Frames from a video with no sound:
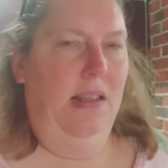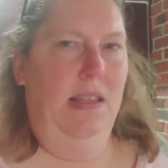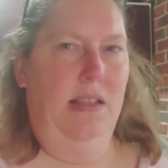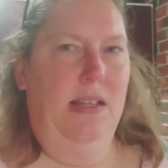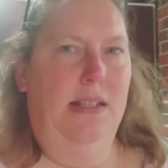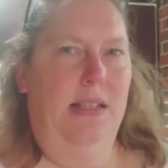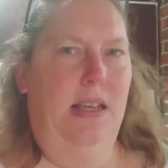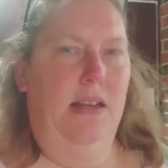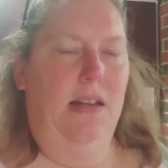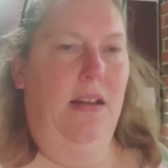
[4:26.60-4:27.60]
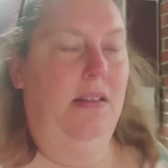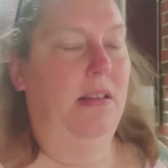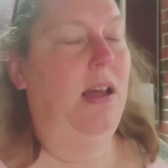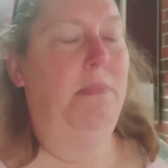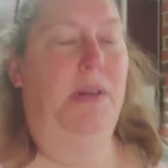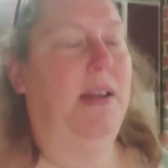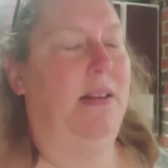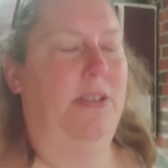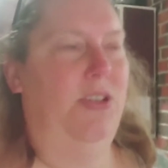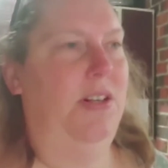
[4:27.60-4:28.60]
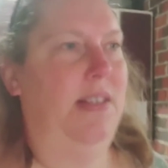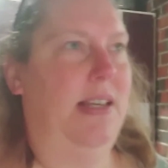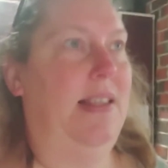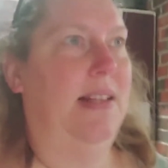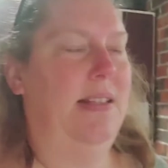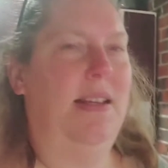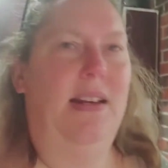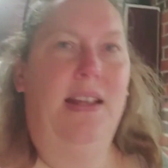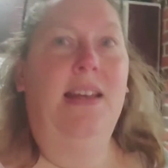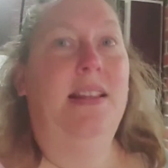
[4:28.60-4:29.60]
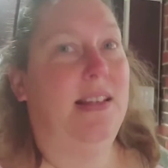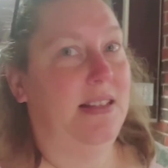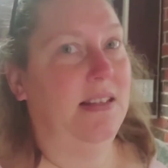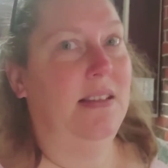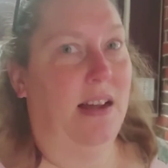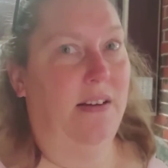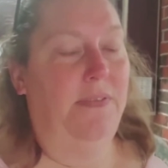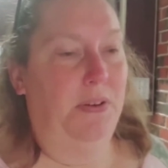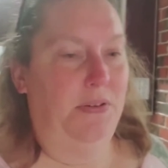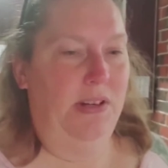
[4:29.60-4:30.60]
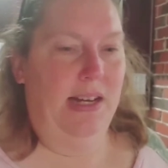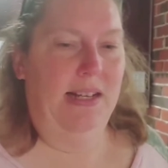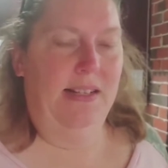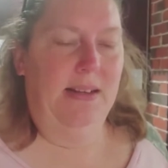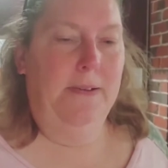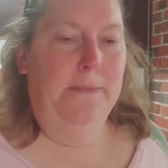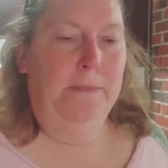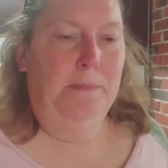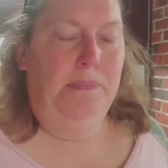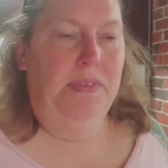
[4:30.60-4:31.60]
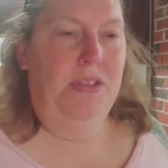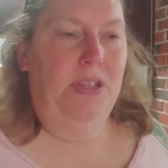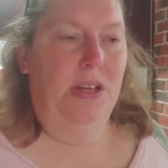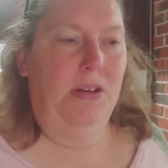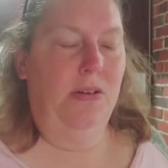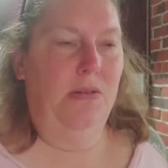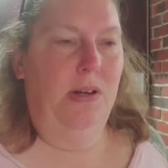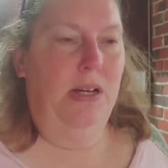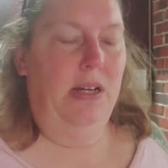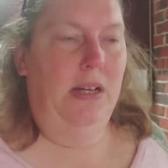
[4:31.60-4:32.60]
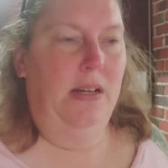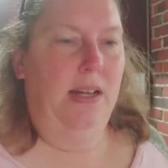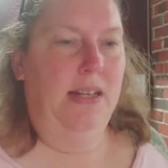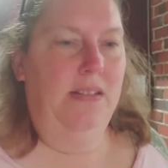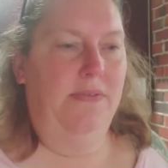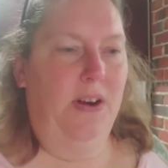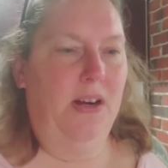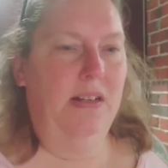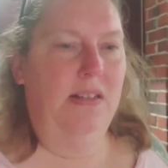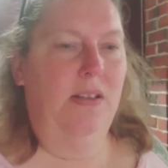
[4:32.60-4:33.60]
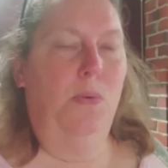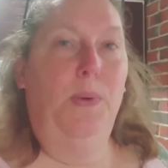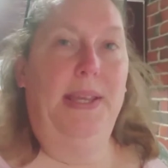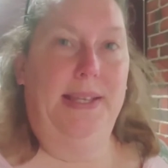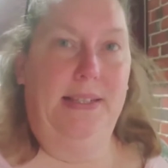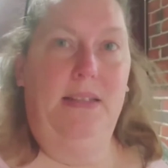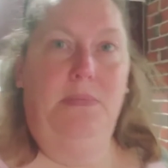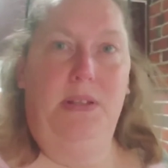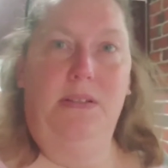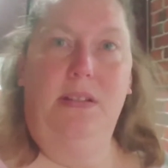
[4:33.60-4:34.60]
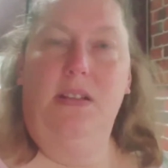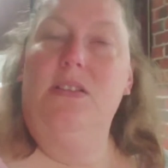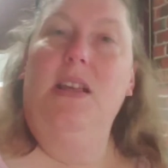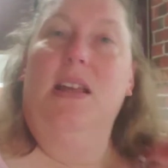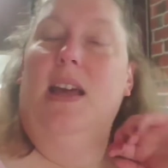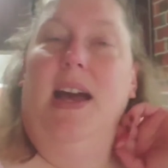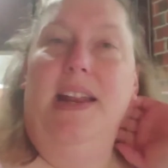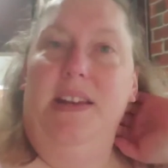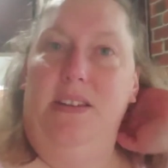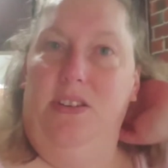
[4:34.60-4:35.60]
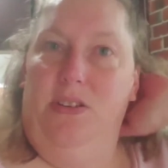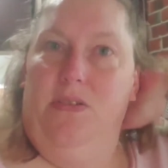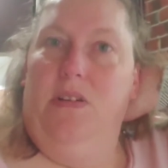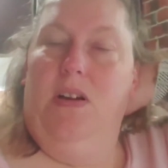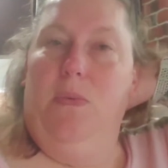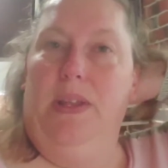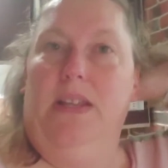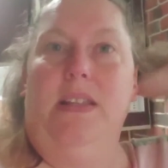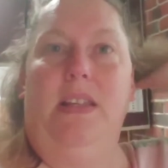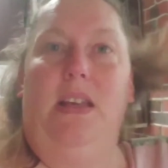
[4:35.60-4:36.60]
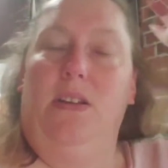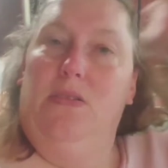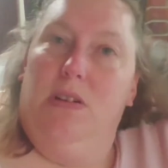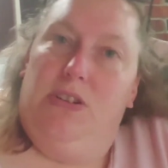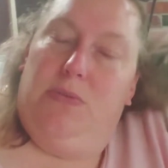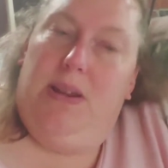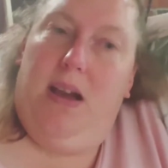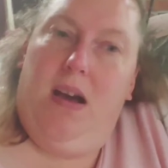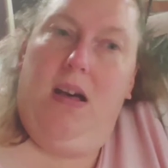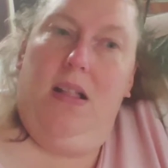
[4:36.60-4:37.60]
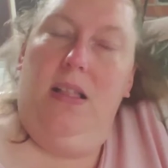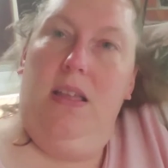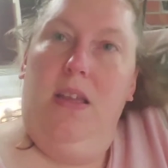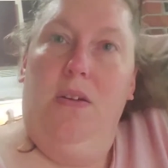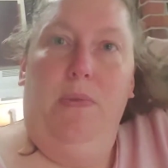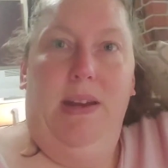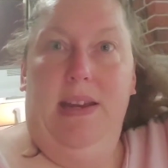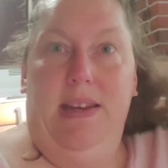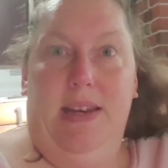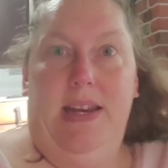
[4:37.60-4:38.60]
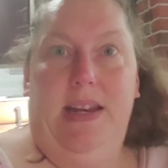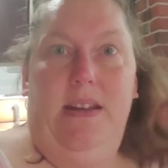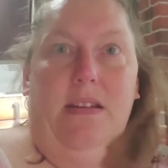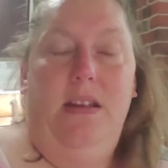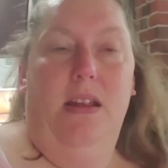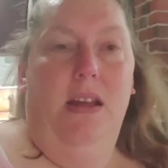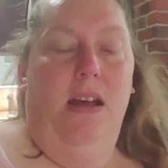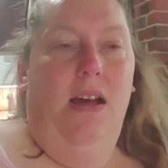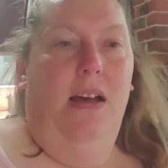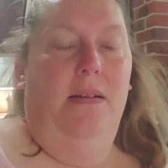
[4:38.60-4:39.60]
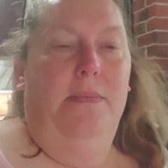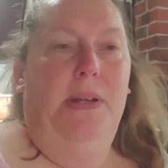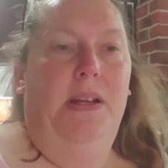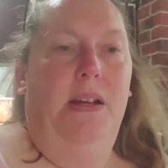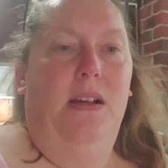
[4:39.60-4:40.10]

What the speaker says: I think that's it. I shouldn't say that's it. That's a lot of food, you guys. So, as far as the weekly meals, because I didn't do a weekly grocery haul, we didn't need it. I